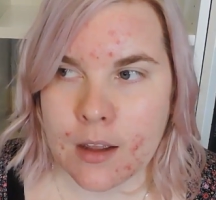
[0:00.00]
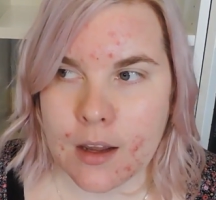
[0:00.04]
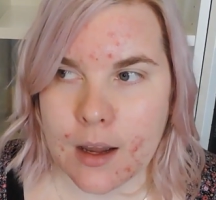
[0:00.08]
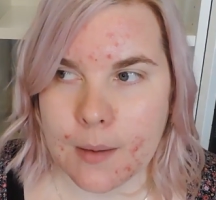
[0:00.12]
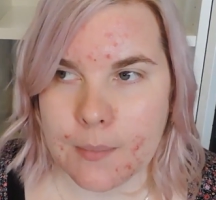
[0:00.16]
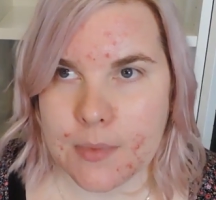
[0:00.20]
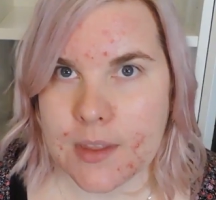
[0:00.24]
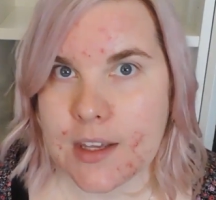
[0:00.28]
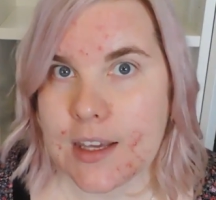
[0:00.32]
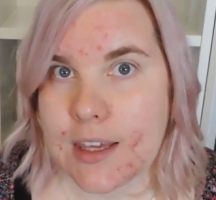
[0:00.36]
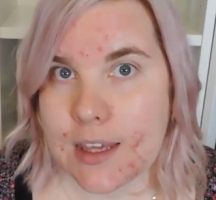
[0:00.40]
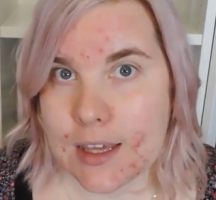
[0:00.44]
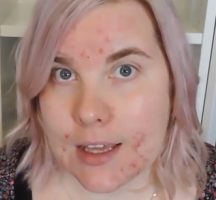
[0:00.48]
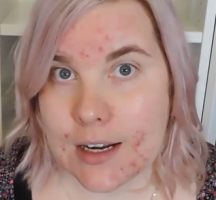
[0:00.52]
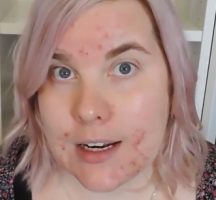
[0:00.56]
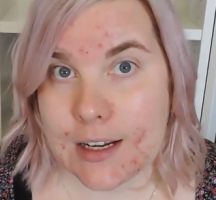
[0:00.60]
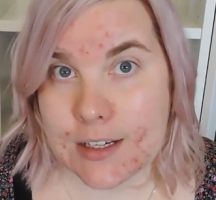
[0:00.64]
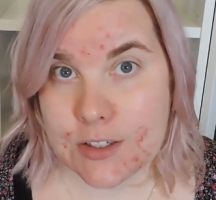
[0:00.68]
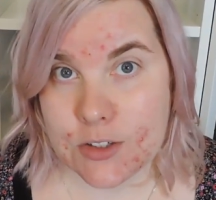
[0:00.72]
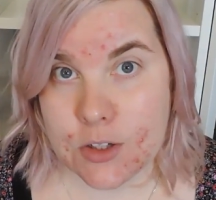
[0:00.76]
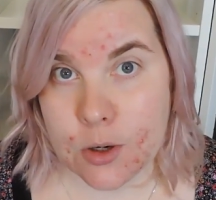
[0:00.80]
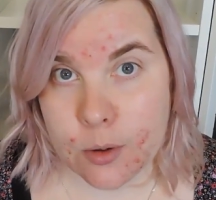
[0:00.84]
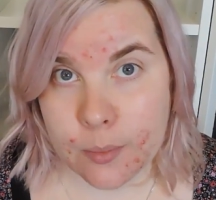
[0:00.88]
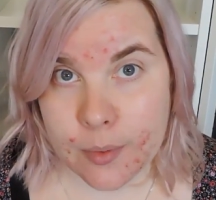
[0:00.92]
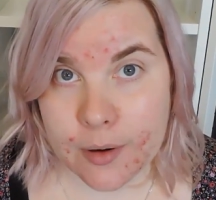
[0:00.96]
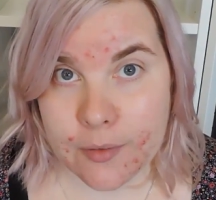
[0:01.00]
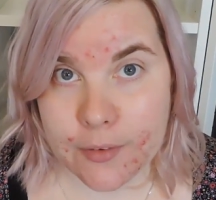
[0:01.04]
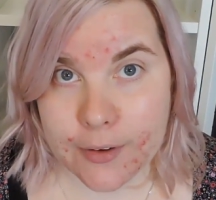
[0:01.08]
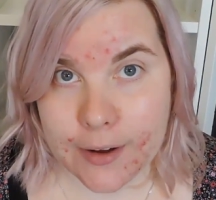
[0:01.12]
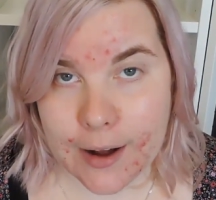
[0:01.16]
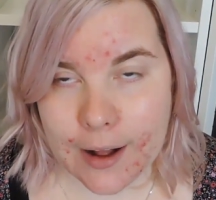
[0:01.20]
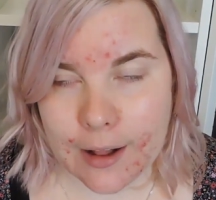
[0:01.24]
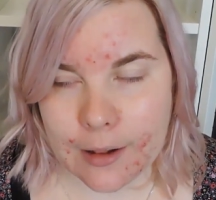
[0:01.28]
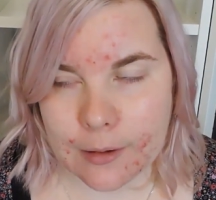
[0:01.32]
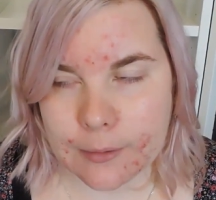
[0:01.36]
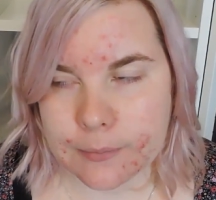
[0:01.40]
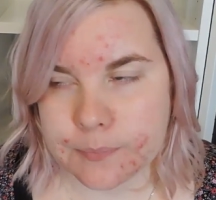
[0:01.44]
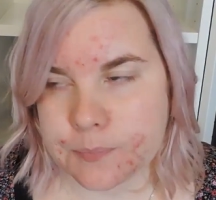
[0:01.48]
I'm thinking I need to do a bit of a
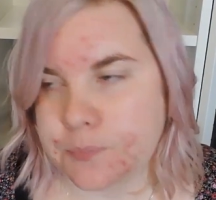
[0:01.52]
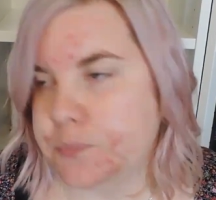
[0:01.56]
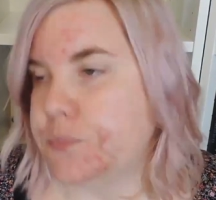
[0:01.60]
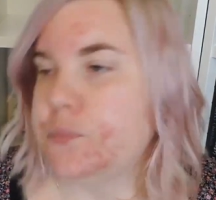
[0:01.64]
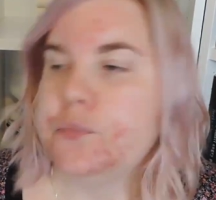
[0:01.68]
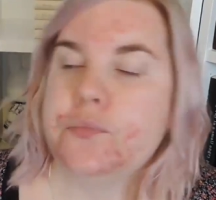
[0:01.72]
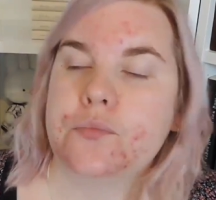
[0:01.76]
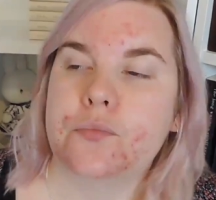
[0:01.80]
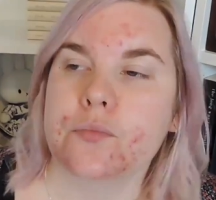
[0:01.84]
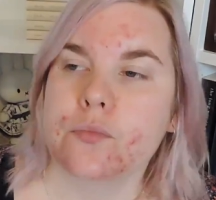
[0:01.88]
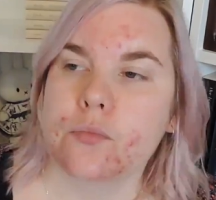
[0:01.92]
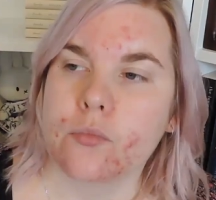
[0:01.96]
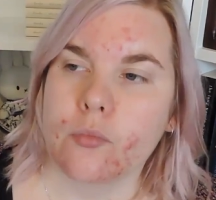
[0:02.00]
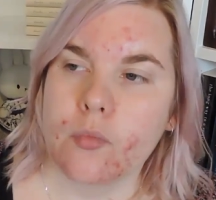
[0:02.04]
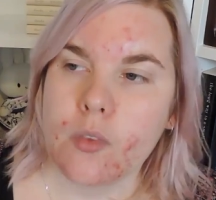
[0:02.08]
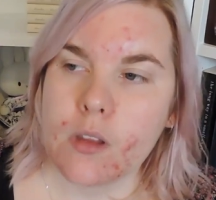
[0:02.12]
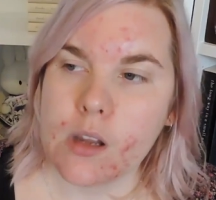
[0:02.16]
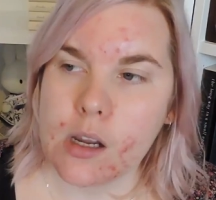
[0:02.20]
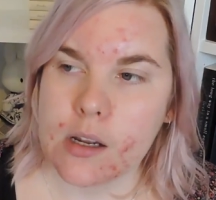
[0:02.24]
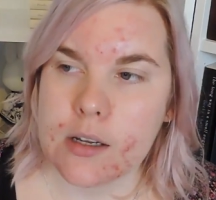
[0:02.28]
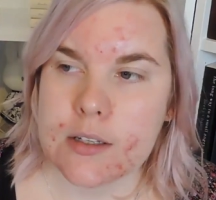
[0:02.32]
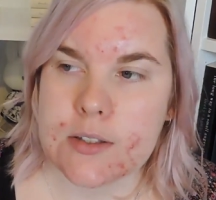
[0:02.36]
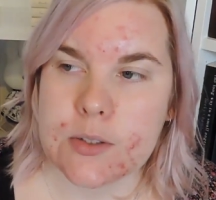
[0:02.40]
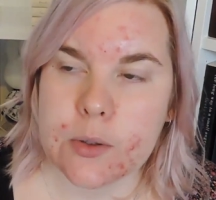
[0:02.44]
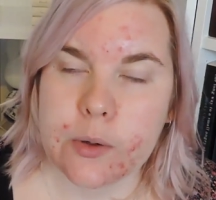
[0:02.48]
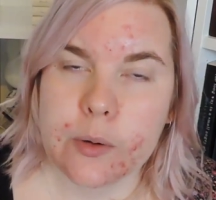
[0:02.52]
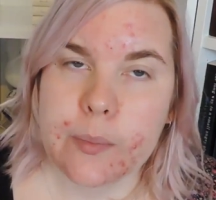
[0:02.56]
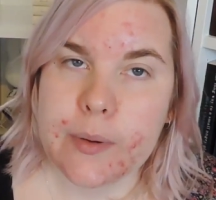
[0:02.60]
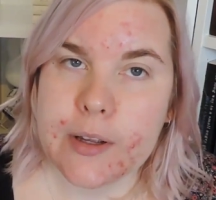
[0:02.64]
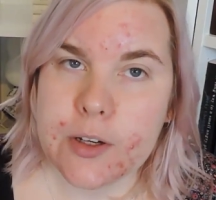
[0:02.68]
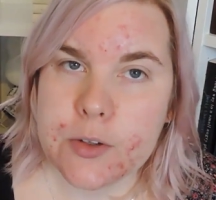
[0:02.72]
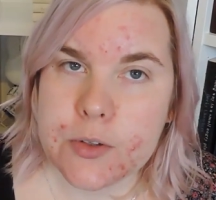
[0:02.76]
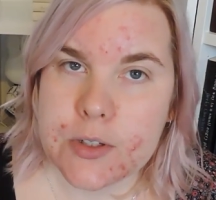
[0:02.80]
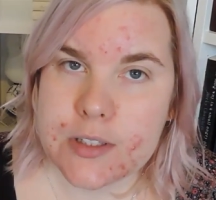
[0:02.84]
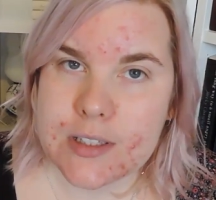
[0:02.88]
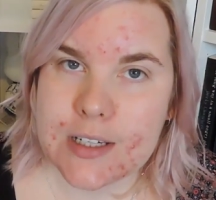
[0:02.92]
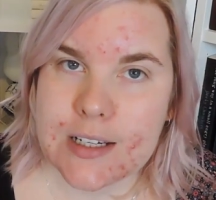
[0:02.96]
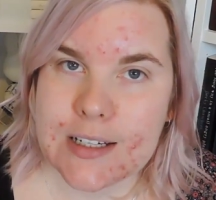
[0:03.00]
cull. So it'll be
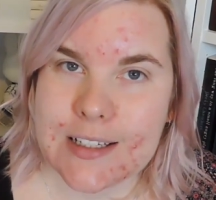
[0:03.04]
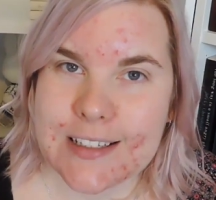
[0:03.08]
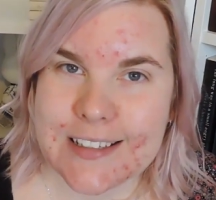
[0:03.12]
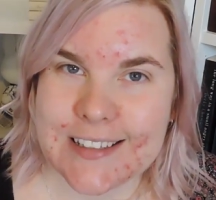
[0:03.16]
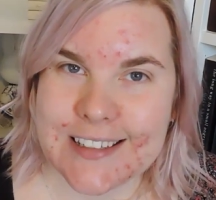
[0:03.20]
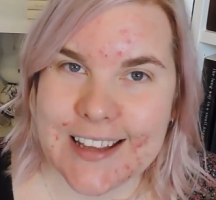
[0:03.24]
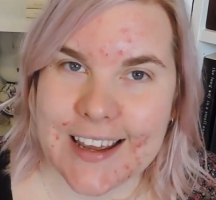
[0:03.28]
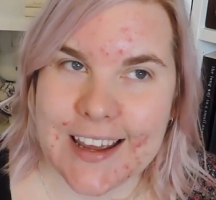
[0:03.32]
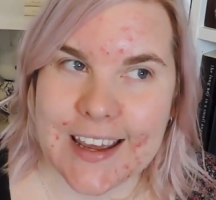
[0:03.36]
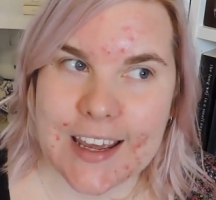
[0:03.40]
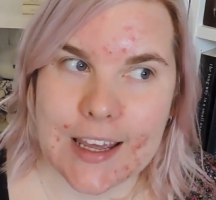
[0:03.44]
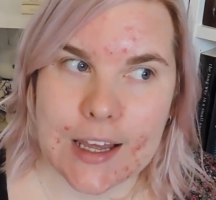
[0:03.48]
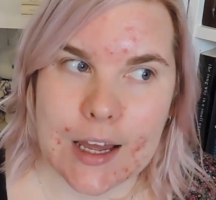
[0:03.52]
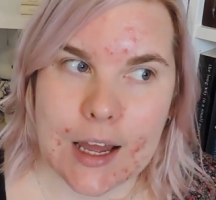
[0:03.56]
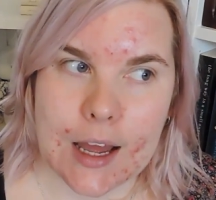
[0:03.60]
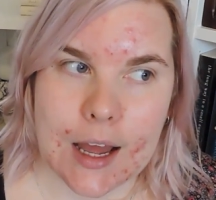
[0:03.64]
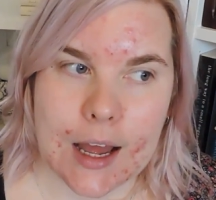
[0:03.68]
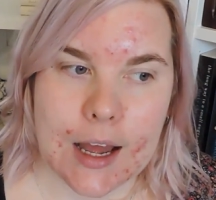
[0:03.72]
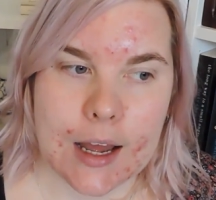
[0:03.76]
interesting to see